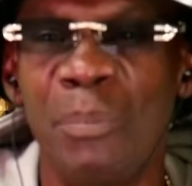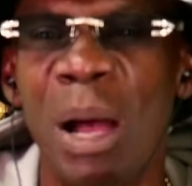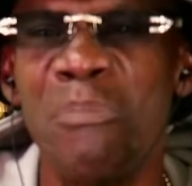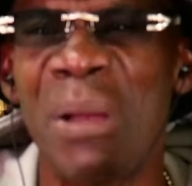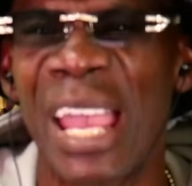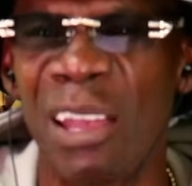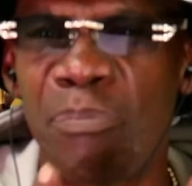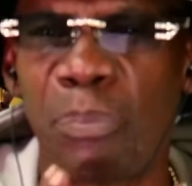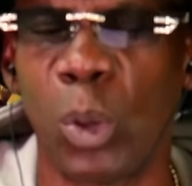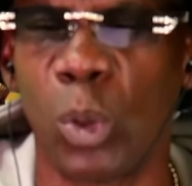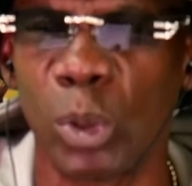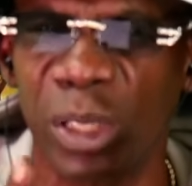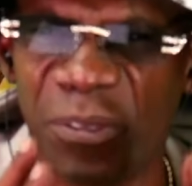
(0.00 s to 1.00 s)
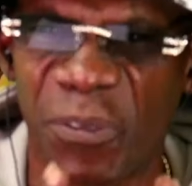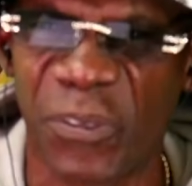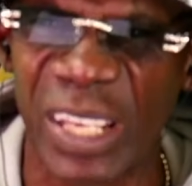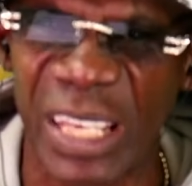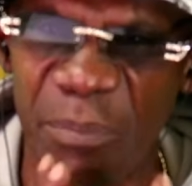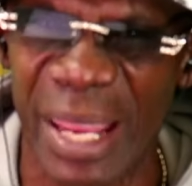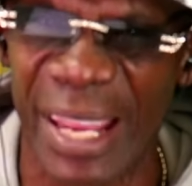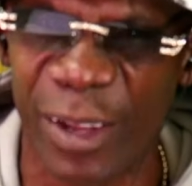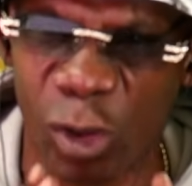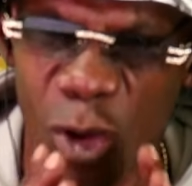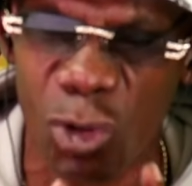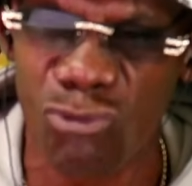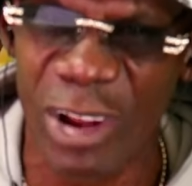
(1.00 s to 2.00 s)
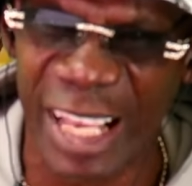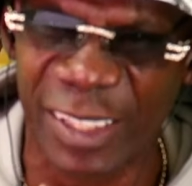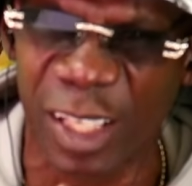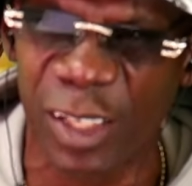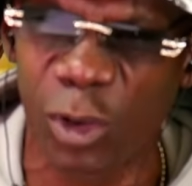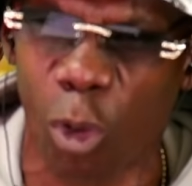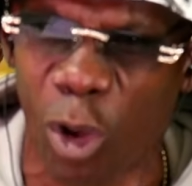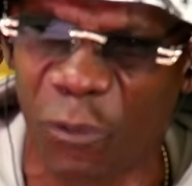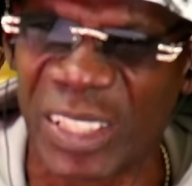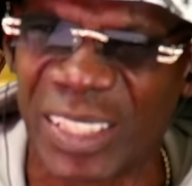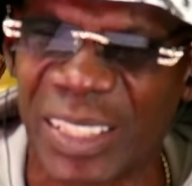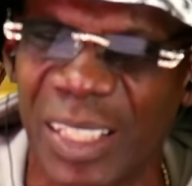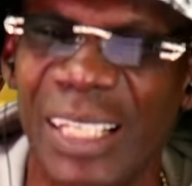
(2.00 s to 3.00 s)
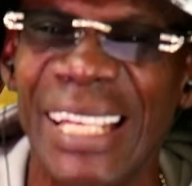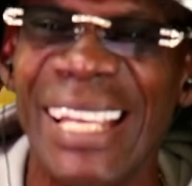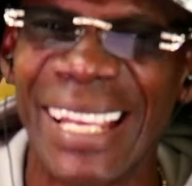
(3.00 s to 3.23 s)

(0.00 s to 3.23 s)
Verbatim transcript: man pulled a female correction officer